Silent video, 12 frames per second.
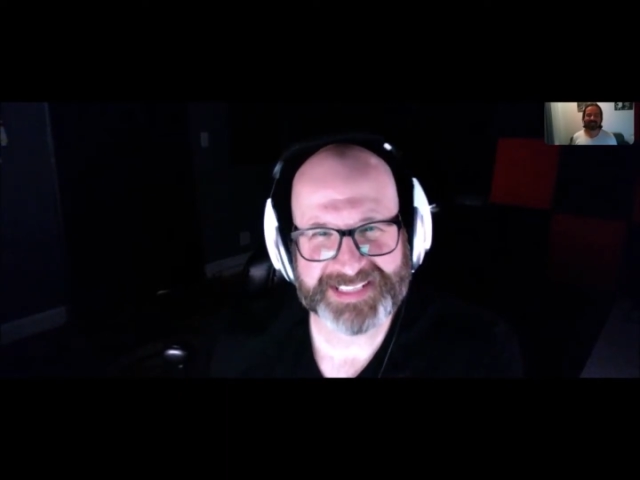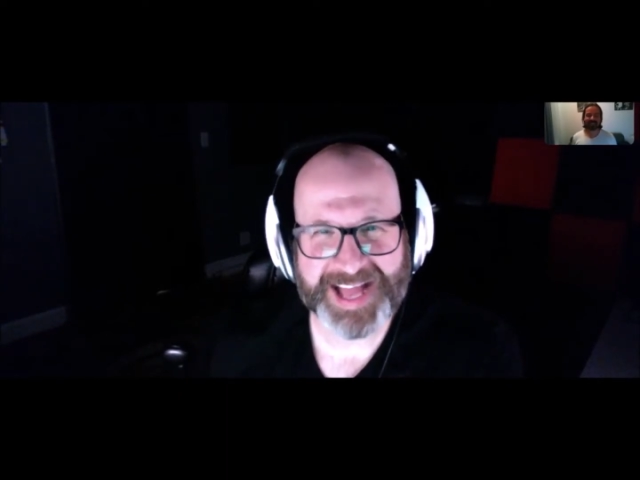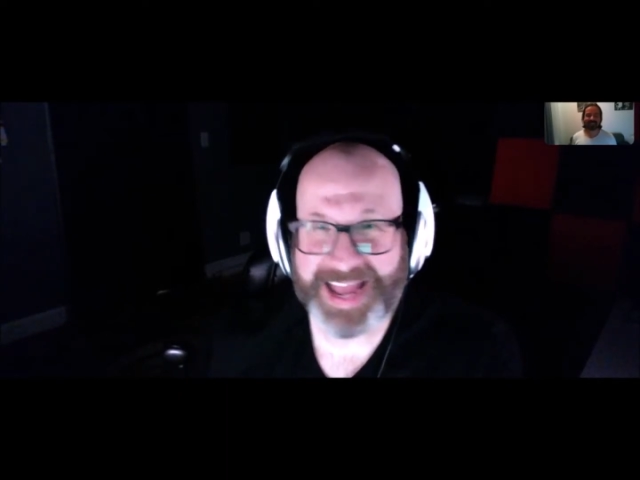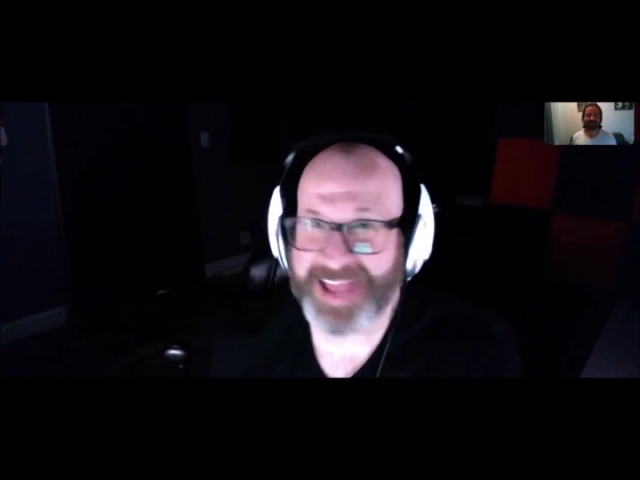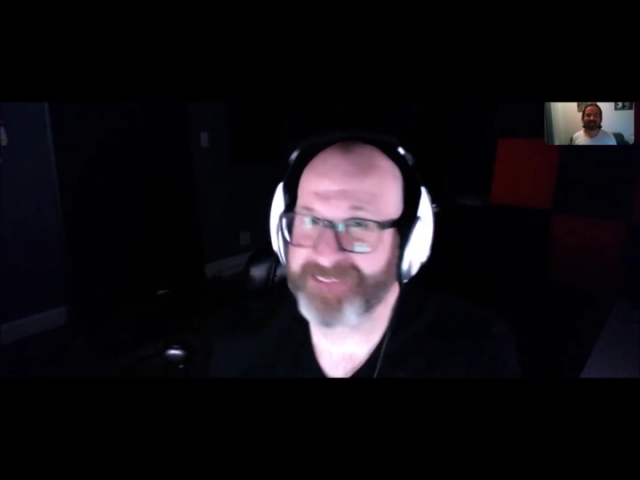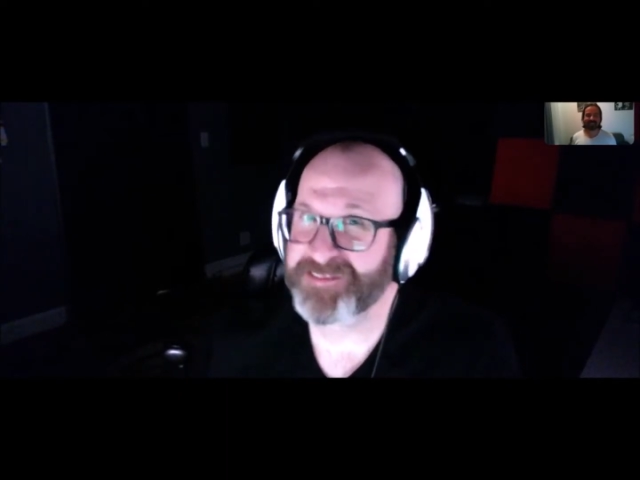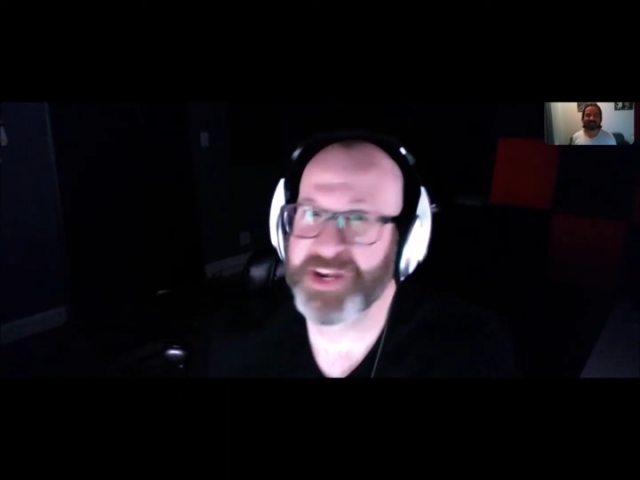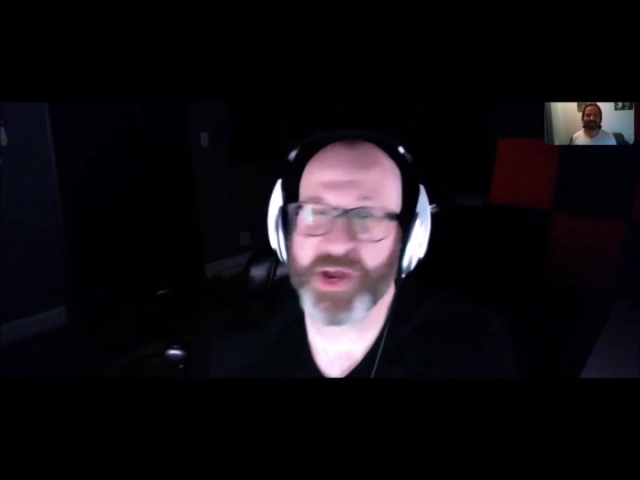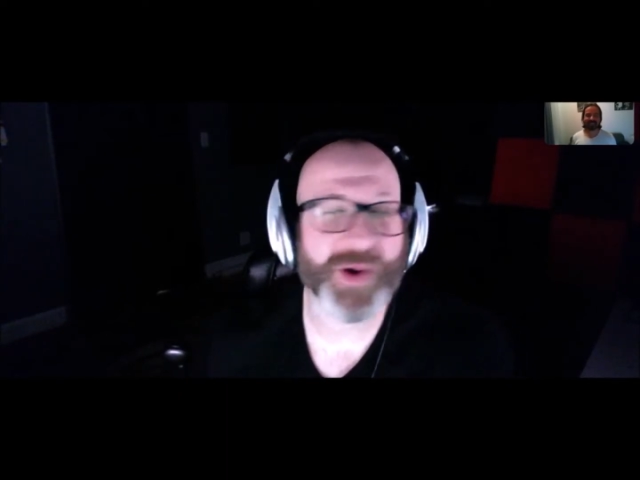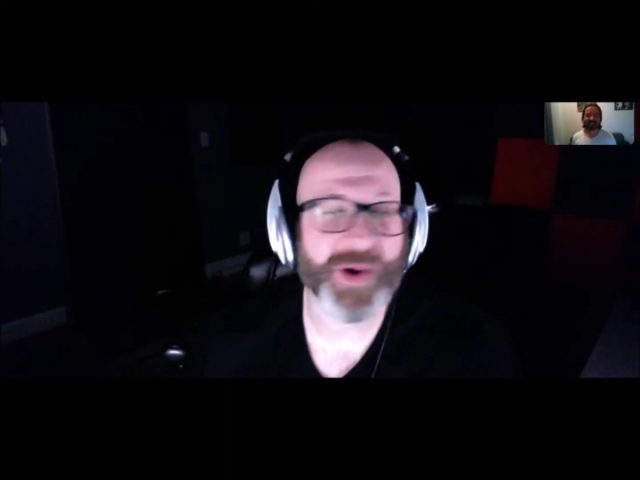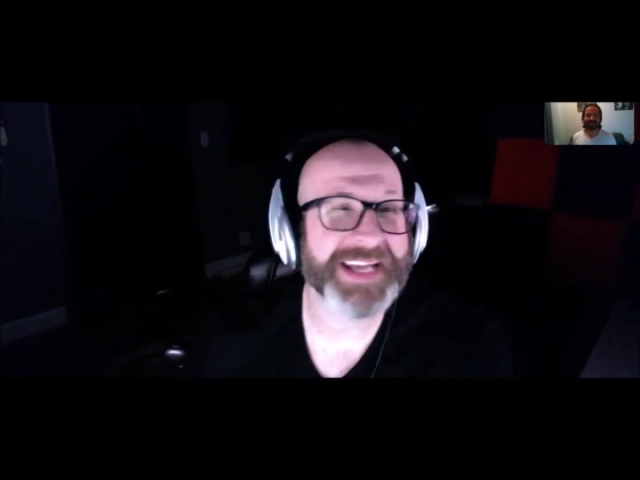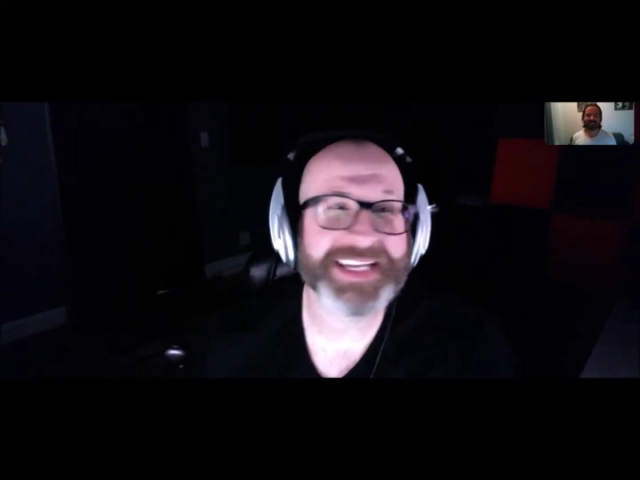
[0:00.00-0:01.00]
I have
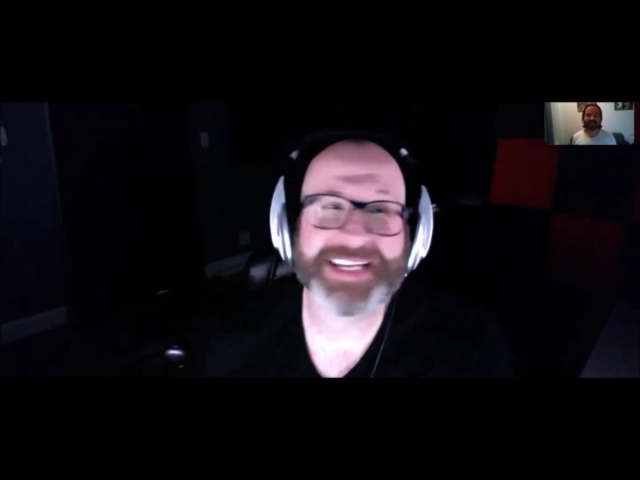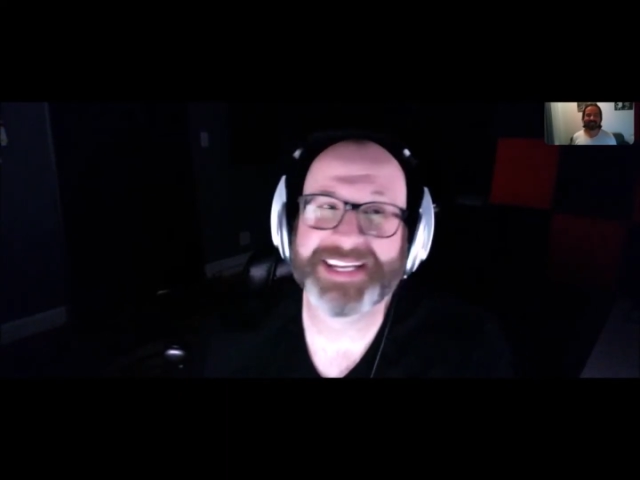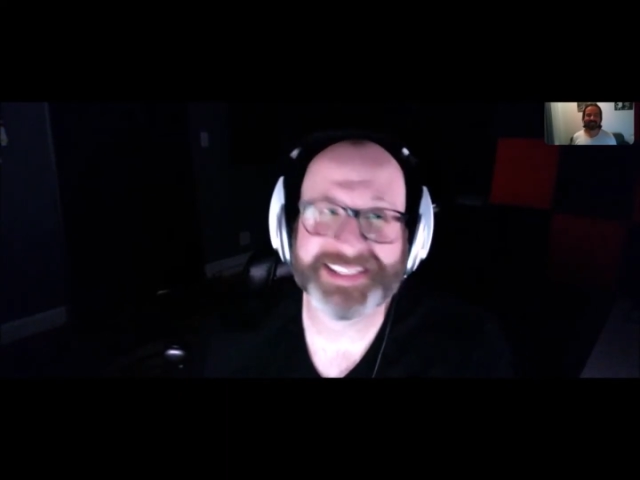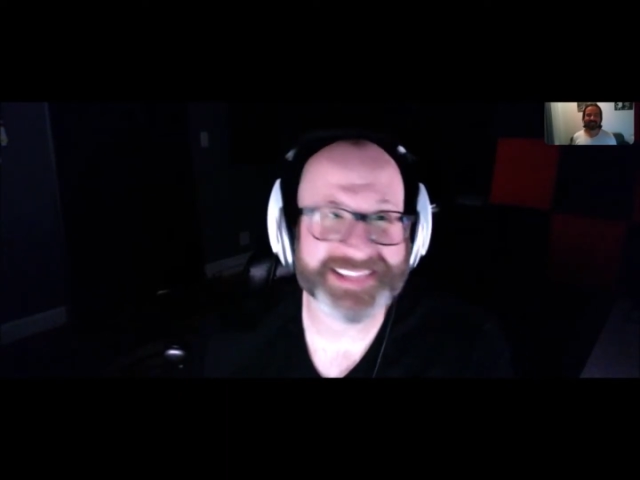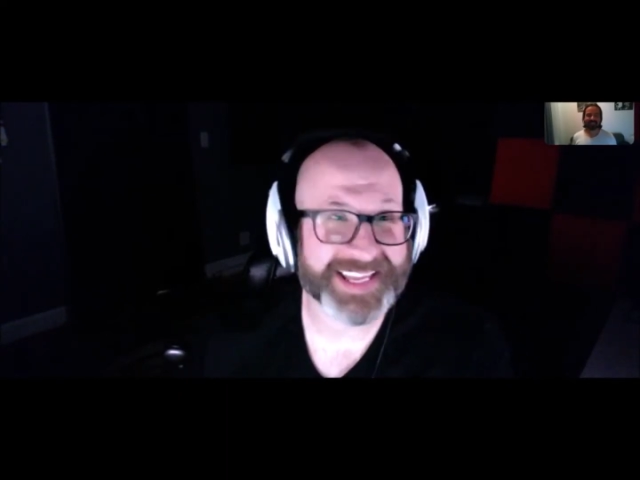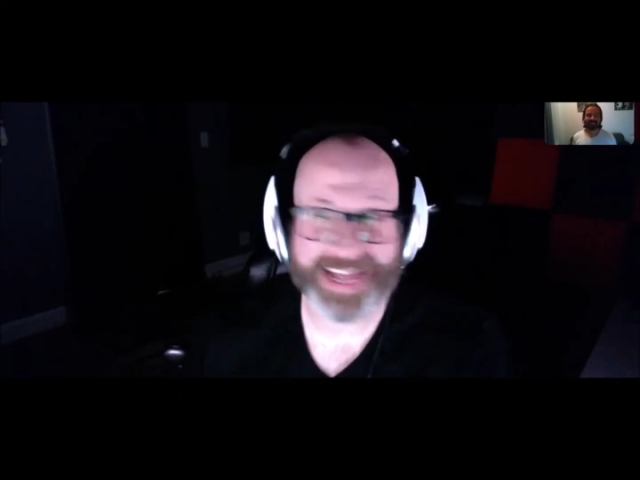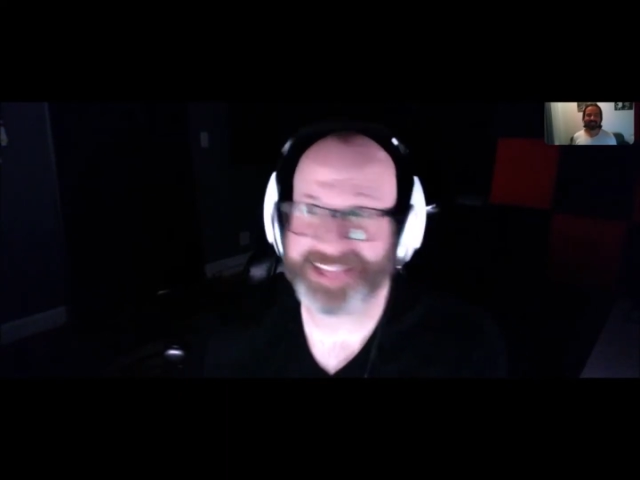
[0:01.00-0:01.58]
no idea. Like,